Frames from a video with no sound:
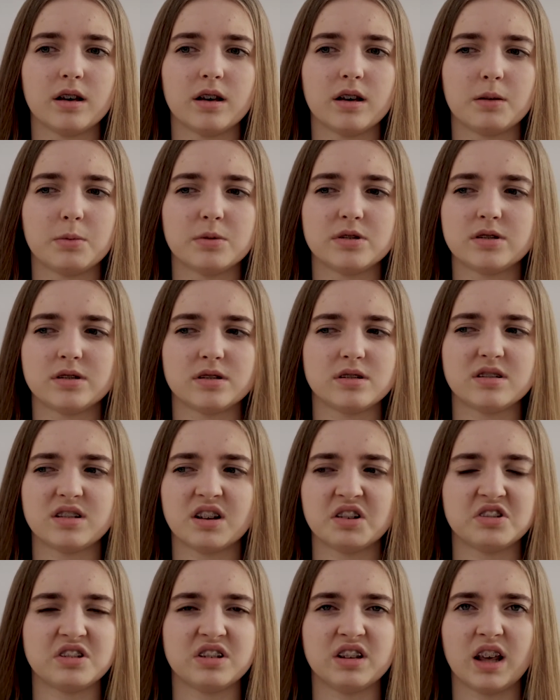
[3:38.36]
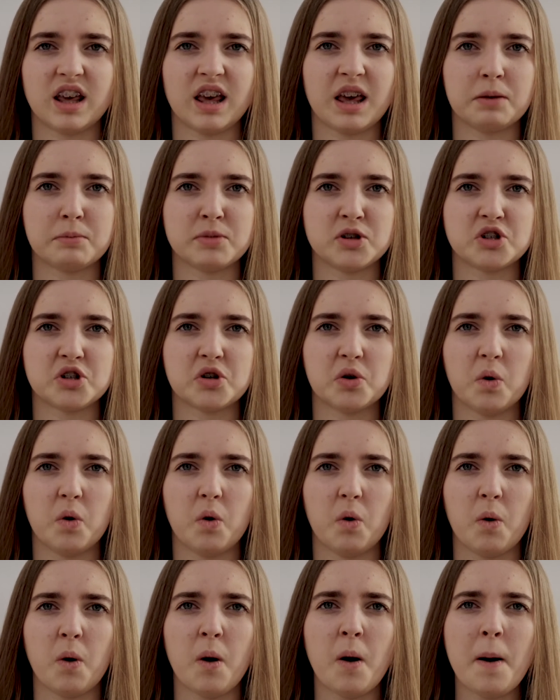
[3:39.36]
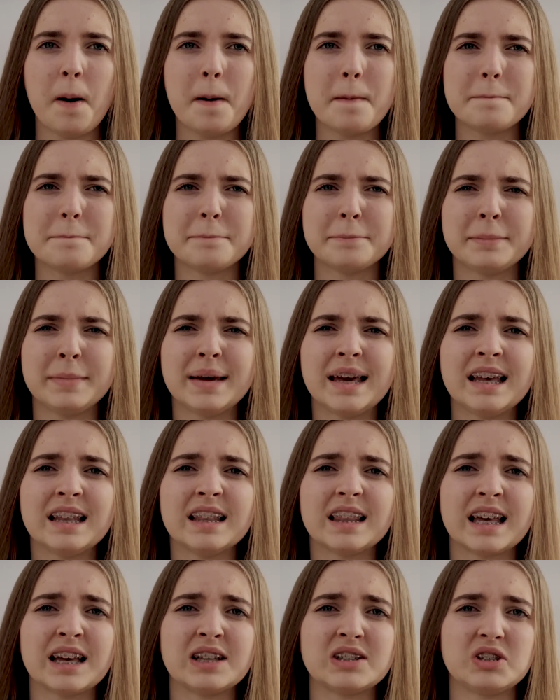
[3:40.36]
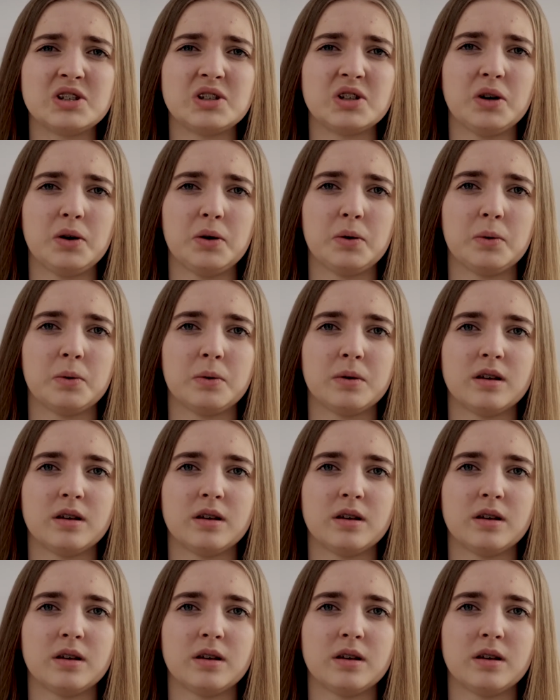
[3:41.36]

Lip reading: It was just such an immature, mean thing to do.